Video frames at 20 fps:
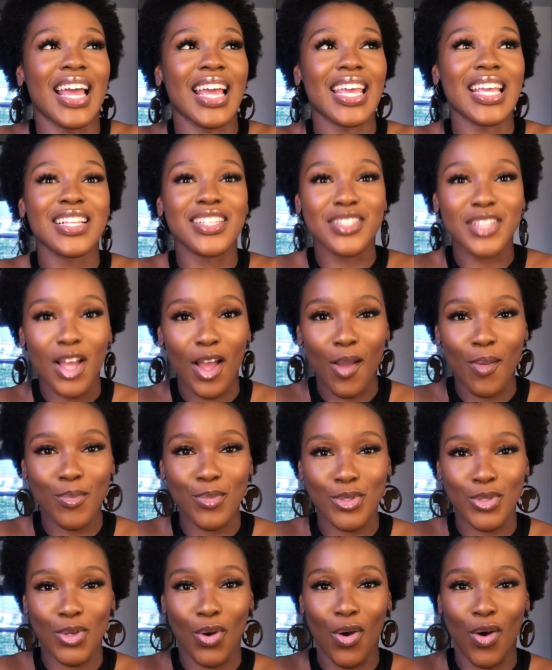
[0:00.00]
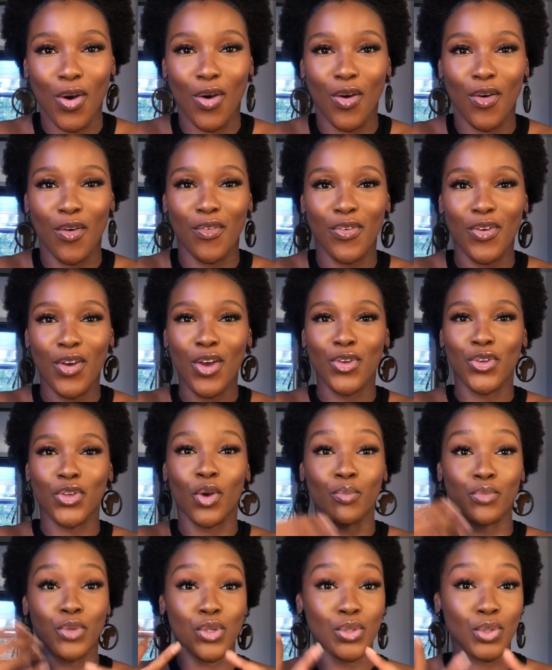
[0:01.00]
Like in terms of
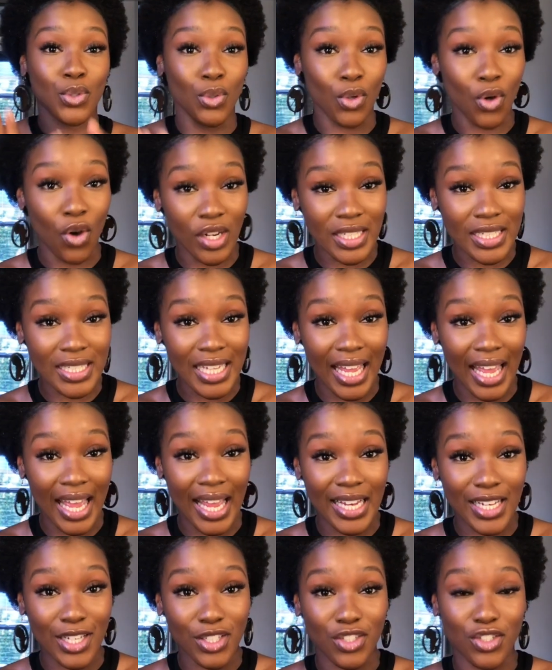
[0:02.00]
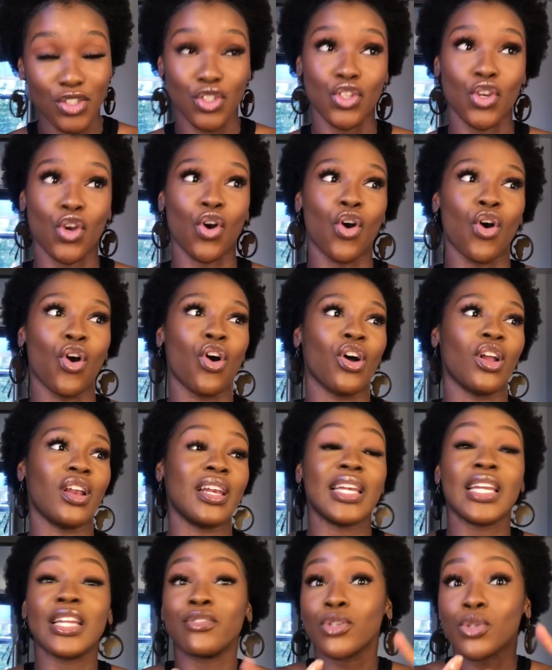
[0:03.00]
your musical content, your
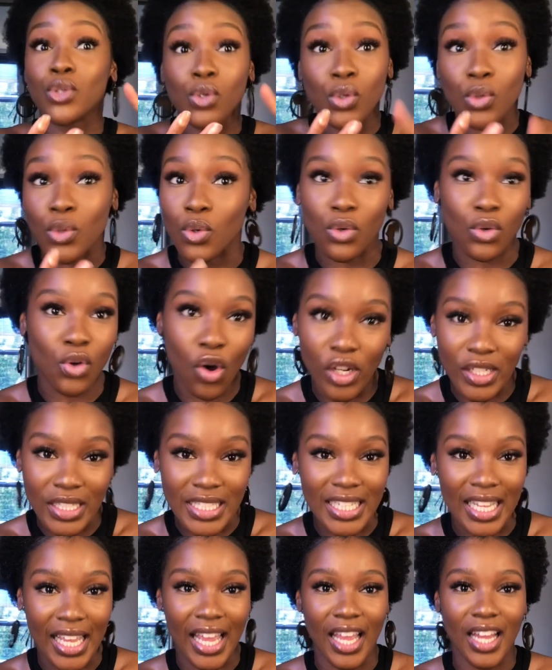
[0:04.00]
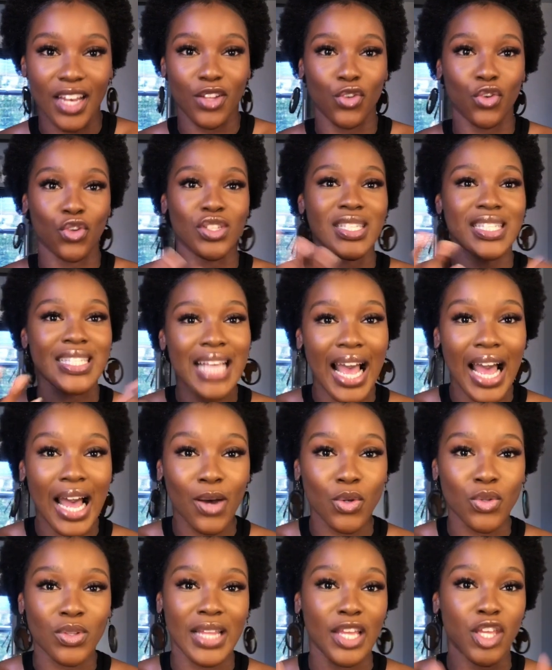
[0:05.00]
lyrical content, your
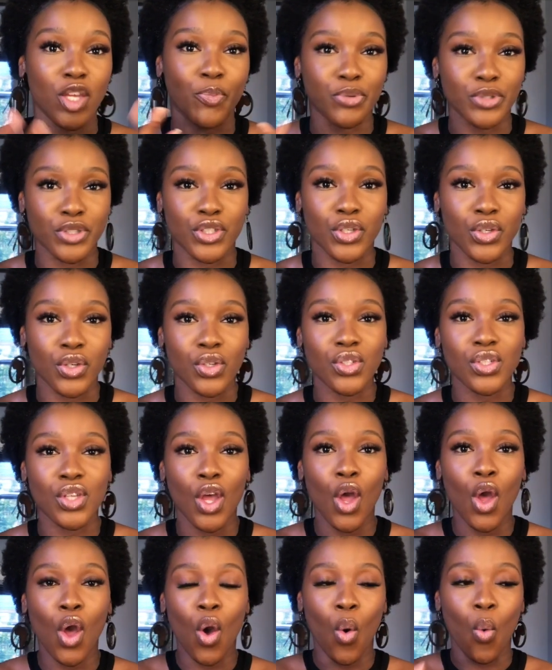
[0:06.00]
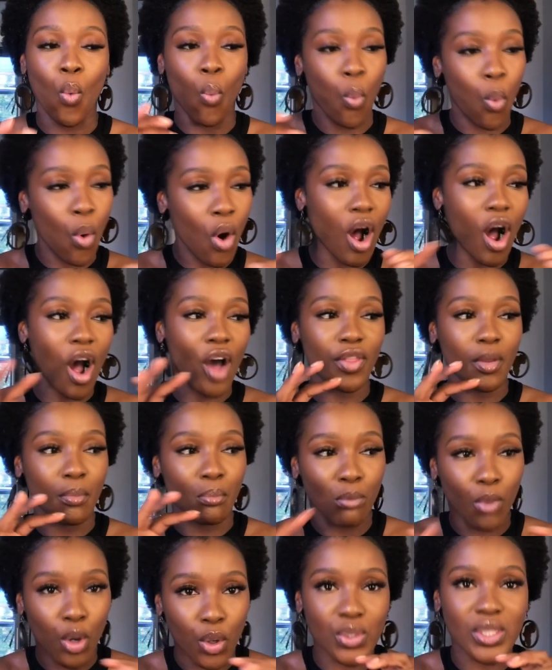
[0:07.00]
sound that you produce, what are
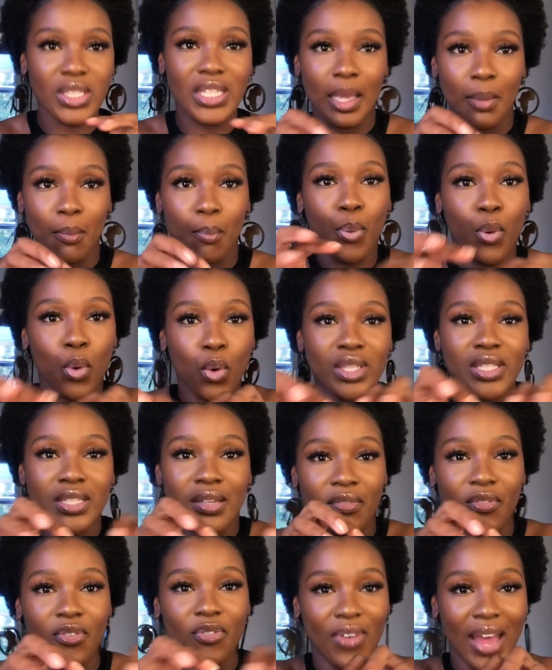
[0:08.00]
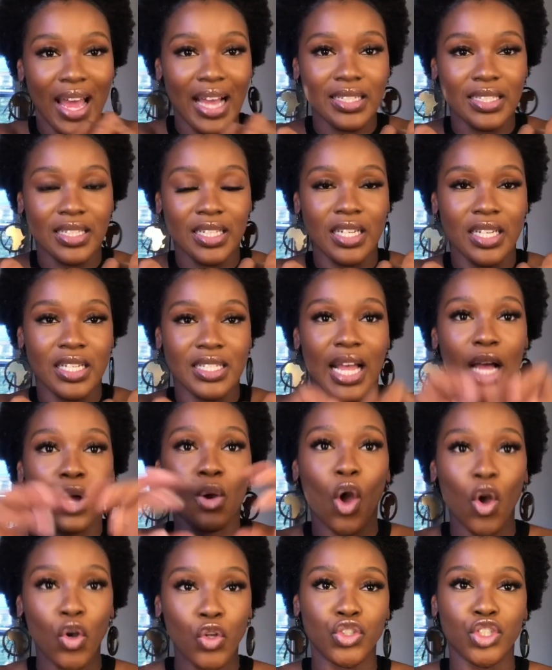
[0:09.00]
the most important factors
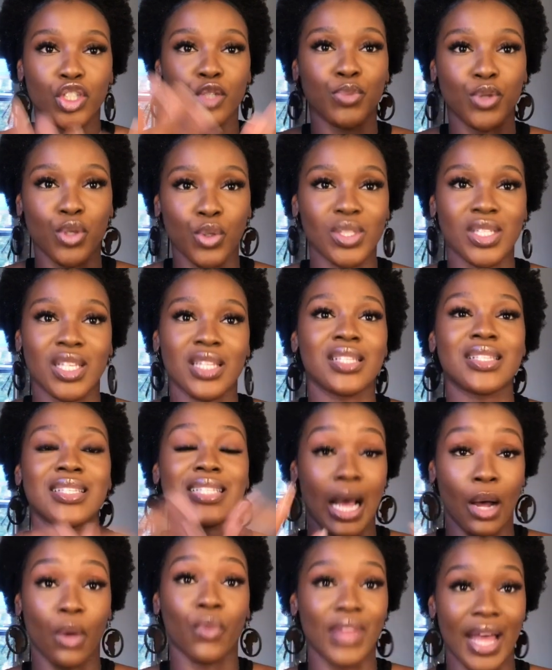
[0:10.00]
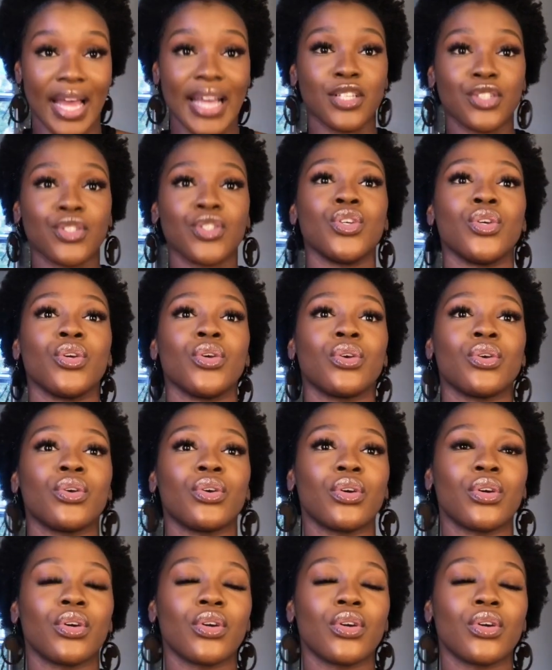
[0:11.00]
that contribute to the sound that is you?